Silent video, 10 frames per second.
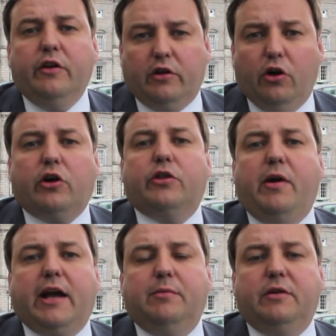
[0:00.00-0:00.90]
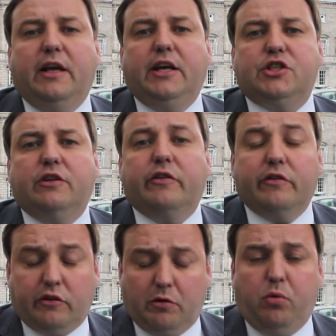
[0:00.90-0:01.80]
to look at the recommendations, and
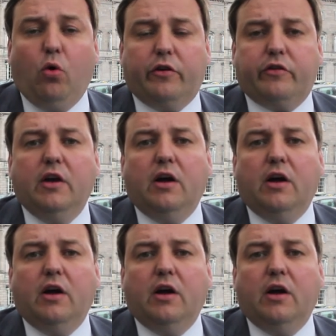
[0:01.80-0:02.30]
to support